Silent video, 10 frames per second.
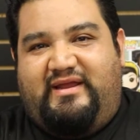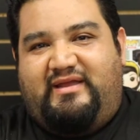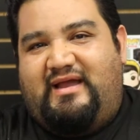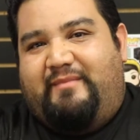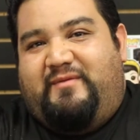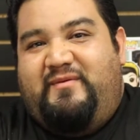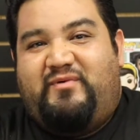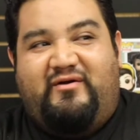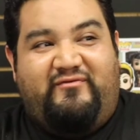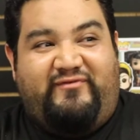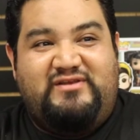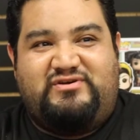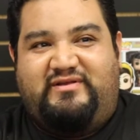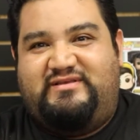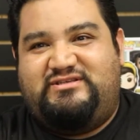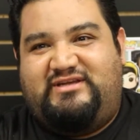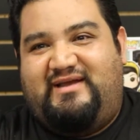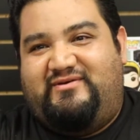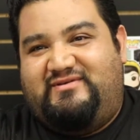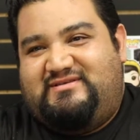like how many people are featured in this
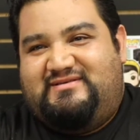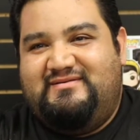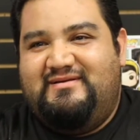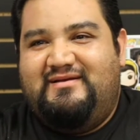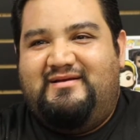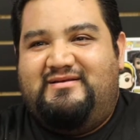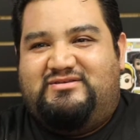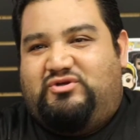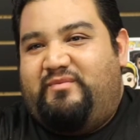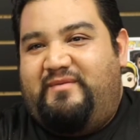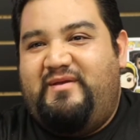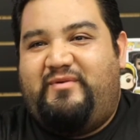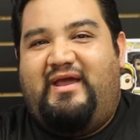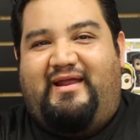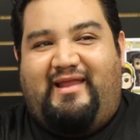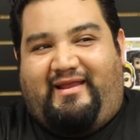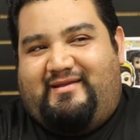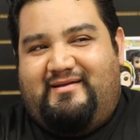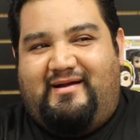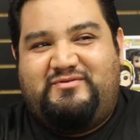channel? It's so many people. Yeah, and like
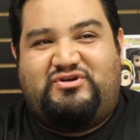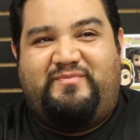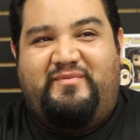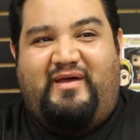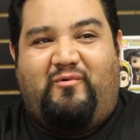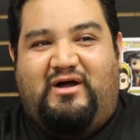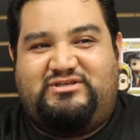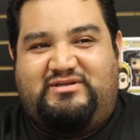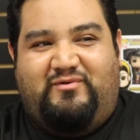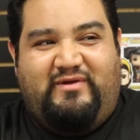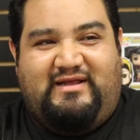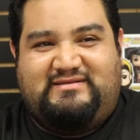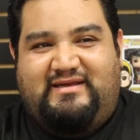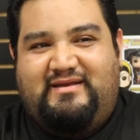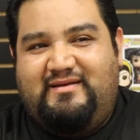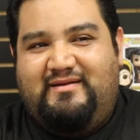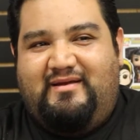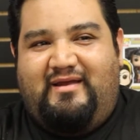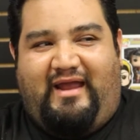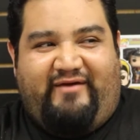I'm sure people that watch it don't realize like
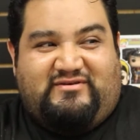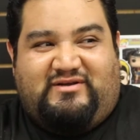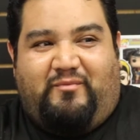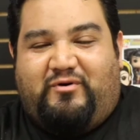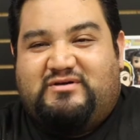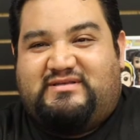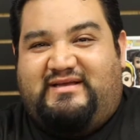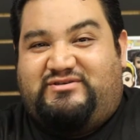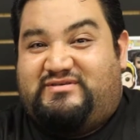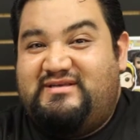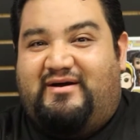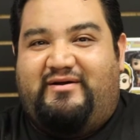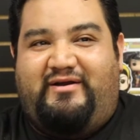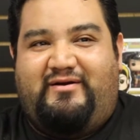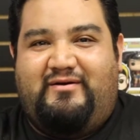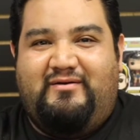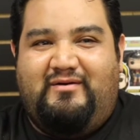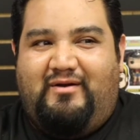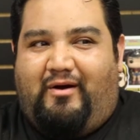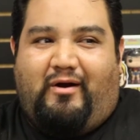every single person that you see on here
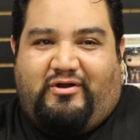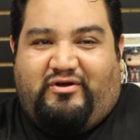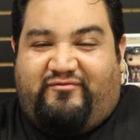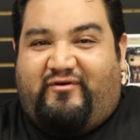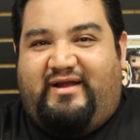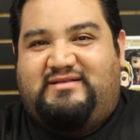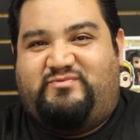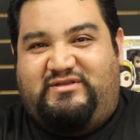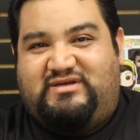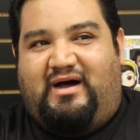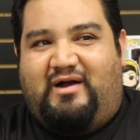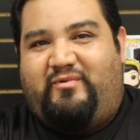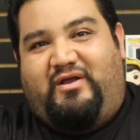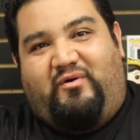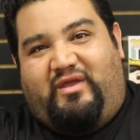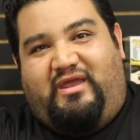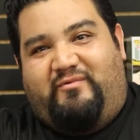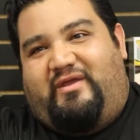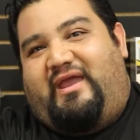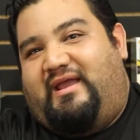are good friends. We talk, we go
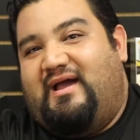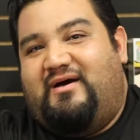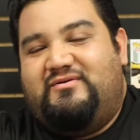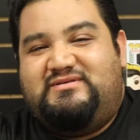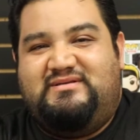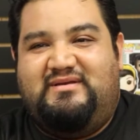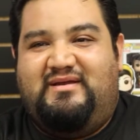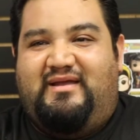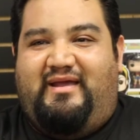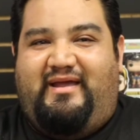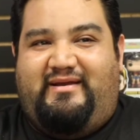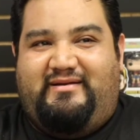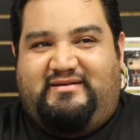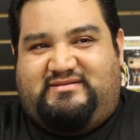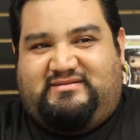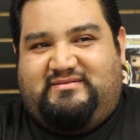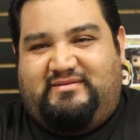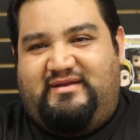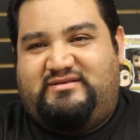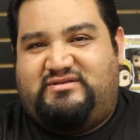eat, we hang out, and it's
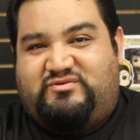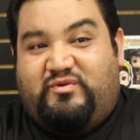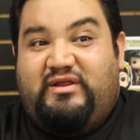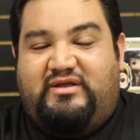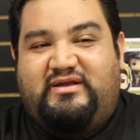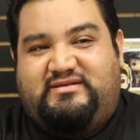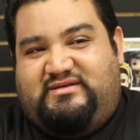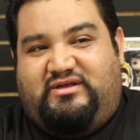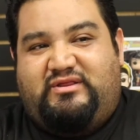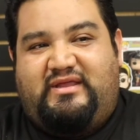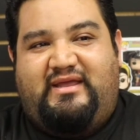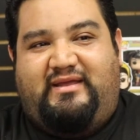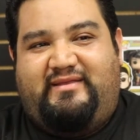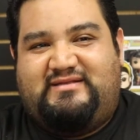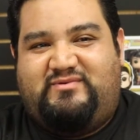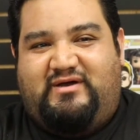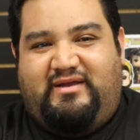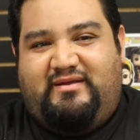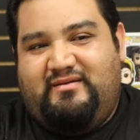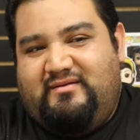just really good. It's a good thing, and that's
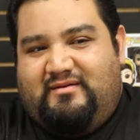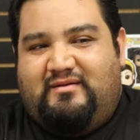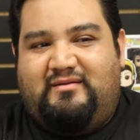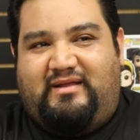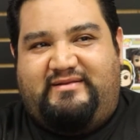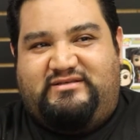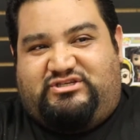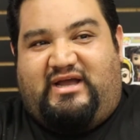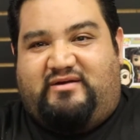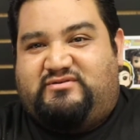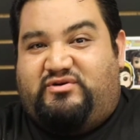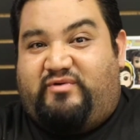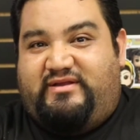why like this channel is a